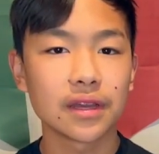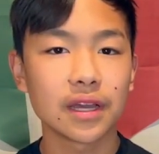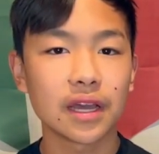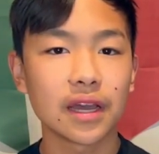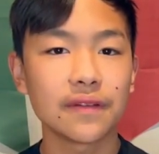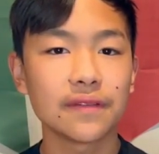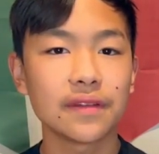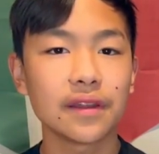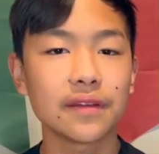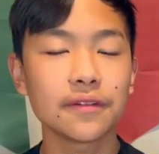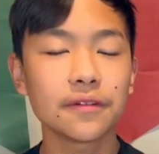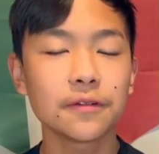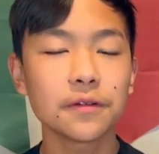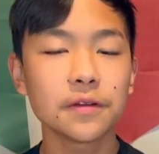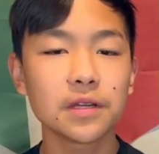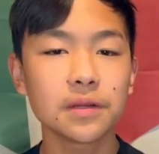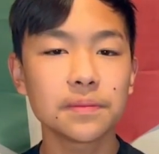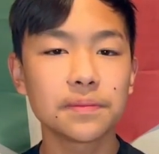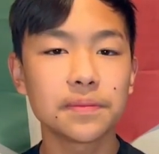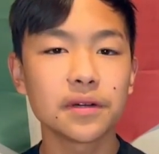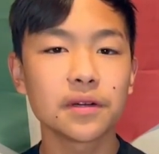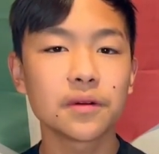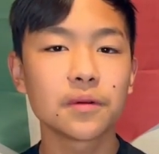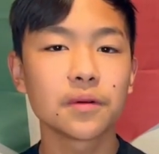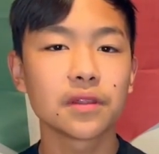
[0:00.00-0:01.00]
I've never read a
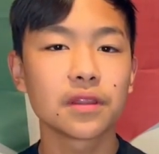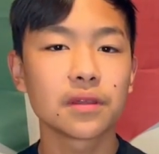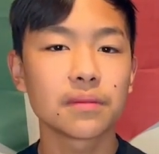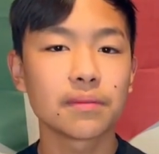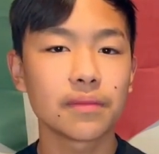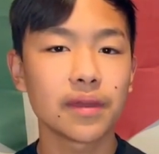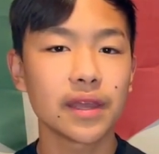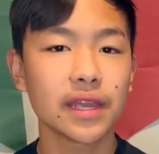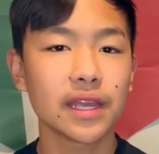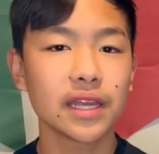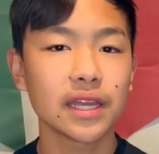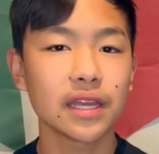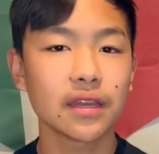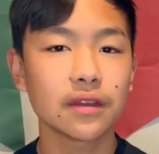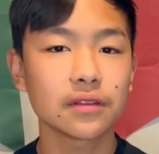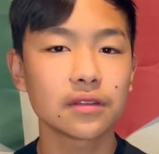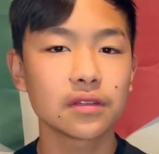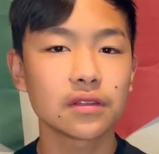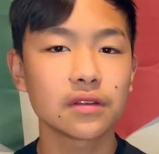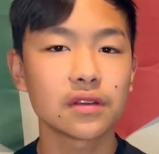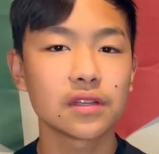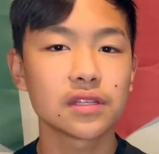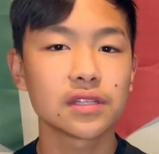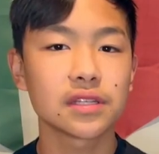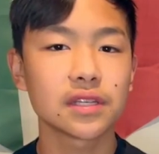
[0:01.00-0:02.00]
book where the main
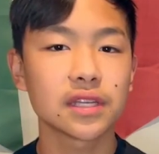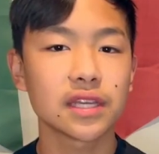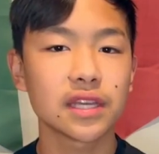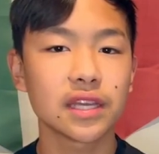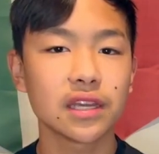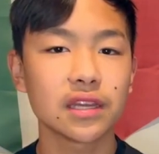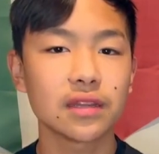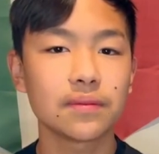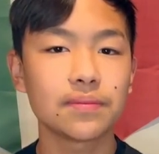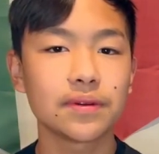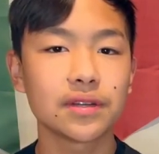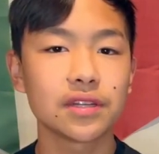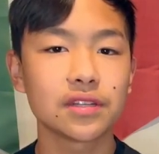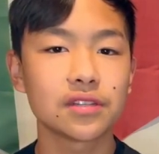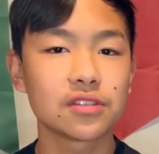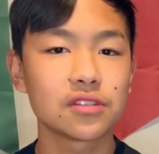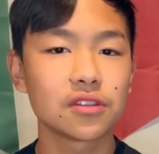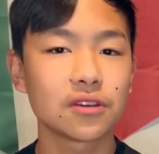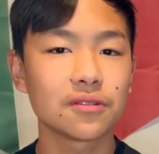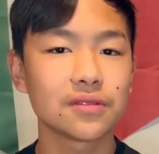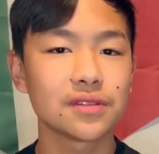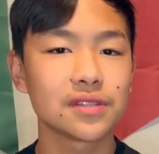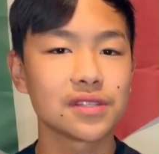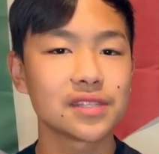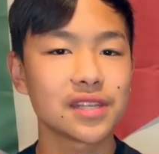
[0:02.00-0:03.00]
character is a kid but is
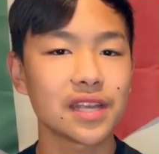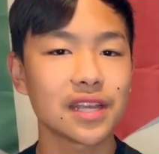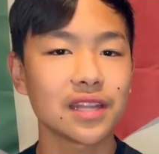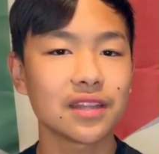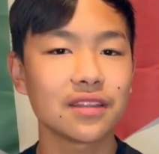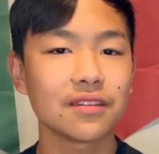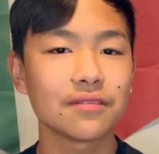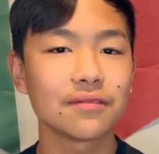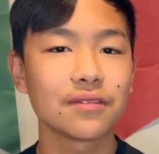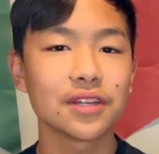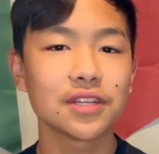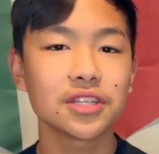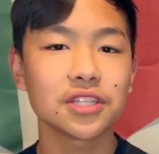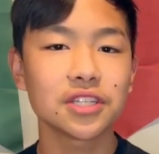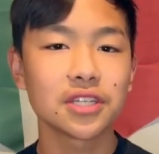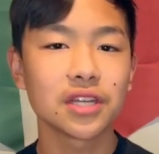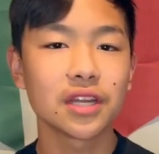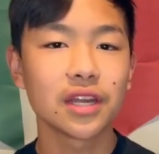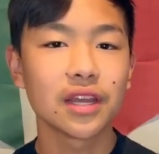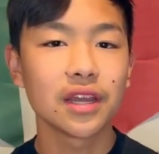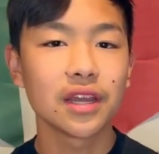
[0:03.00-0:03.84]
so insanely rich,